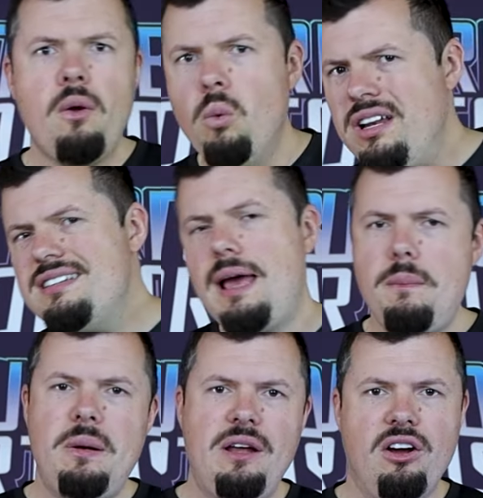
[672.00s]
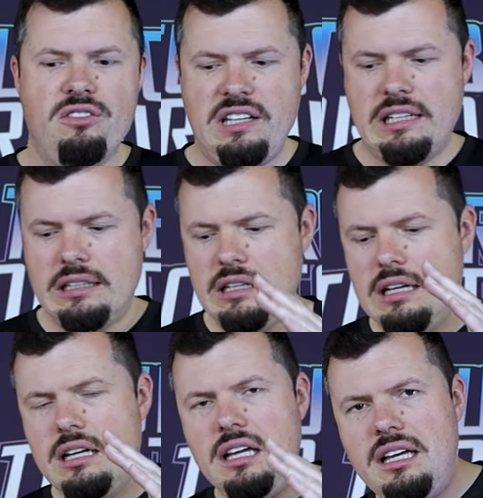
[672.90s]
what is happening over here
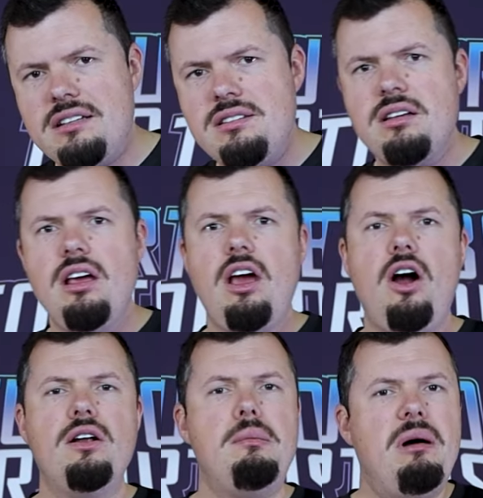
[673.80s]
is, on a